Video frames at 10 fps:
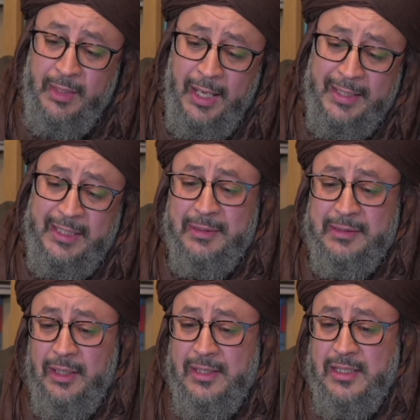Hakim
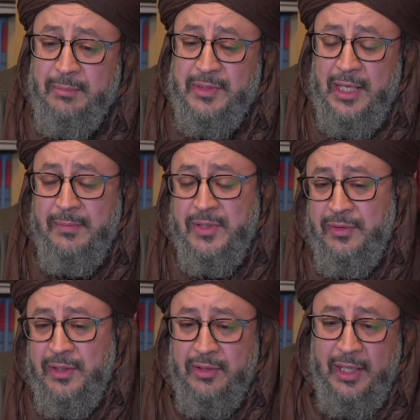at some times
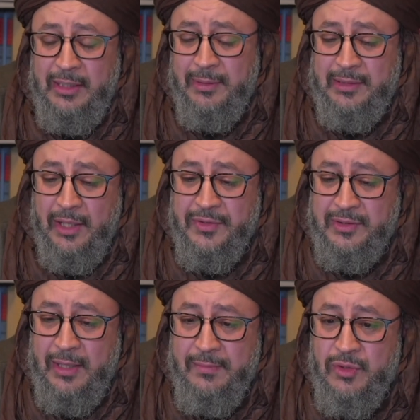and then Rahim at other
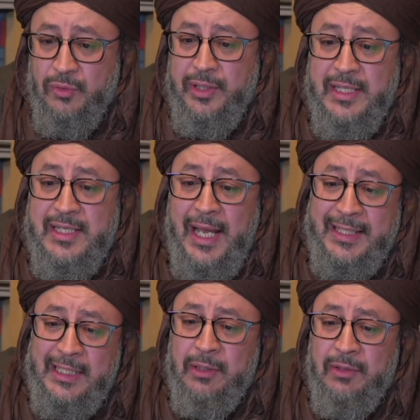times. No, he is
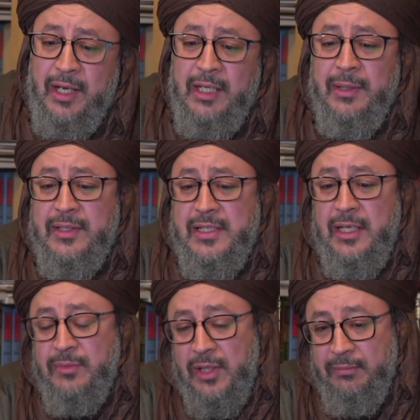Hakim and Rahim at the
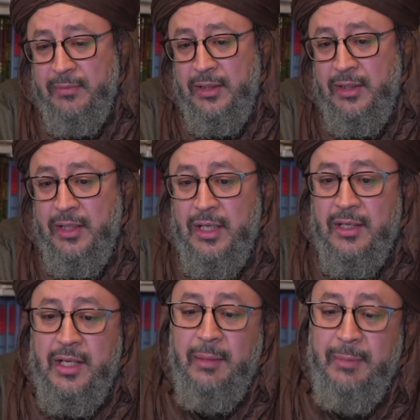same time.
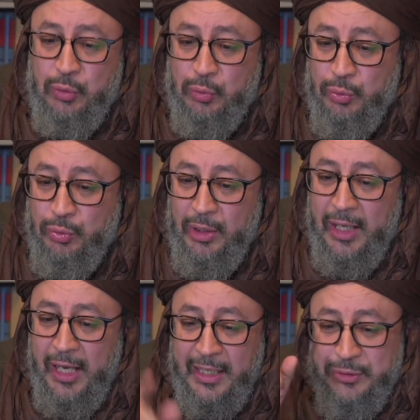Rahmatuhu
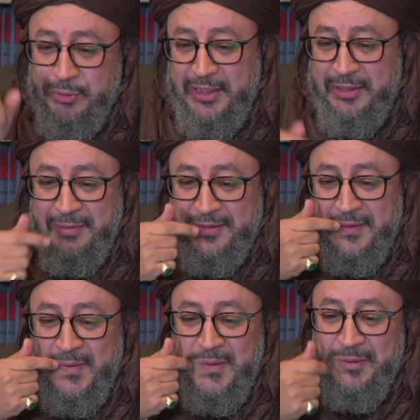aynu
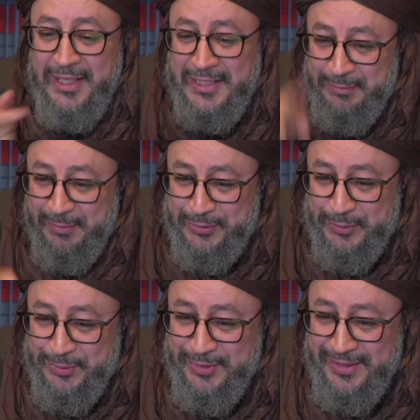hikmati. Wa
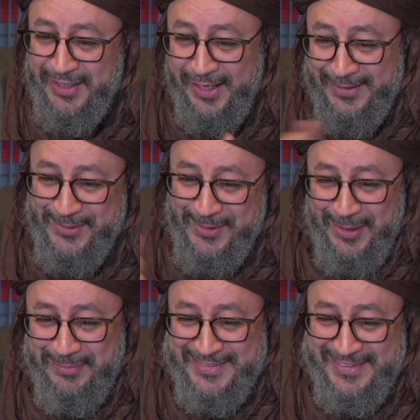hikmatuhu aynu
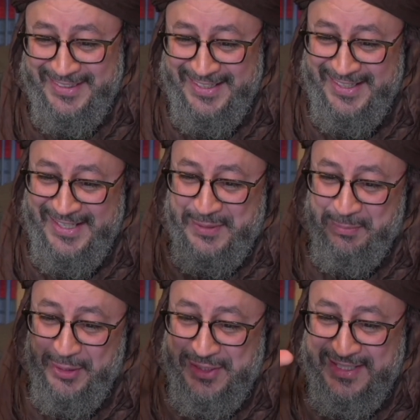rahmati. His
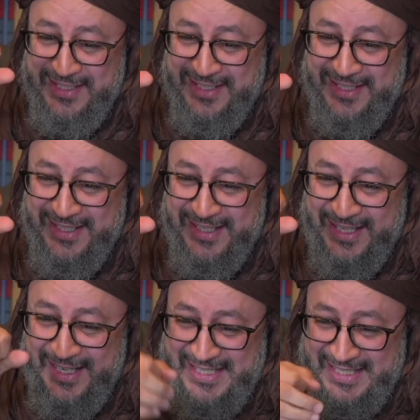mercy
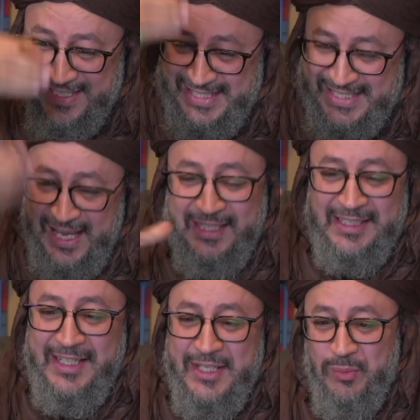is
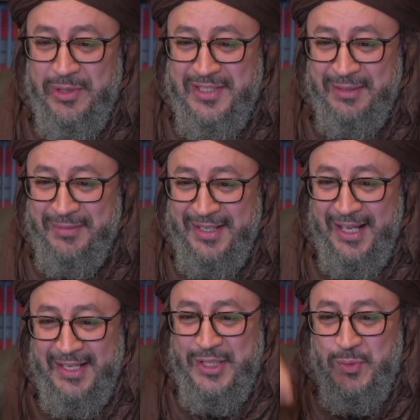exactly his wisdom.
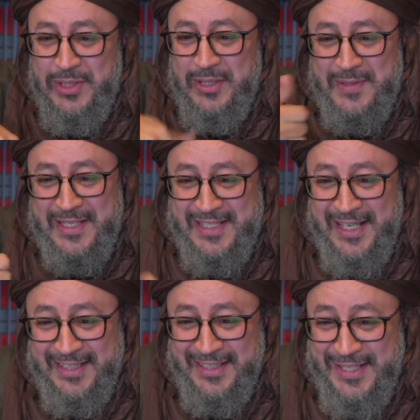And his wisdom is
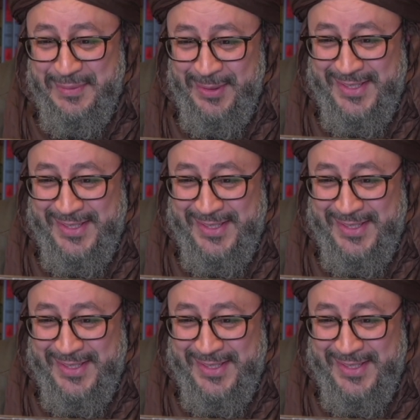exactly his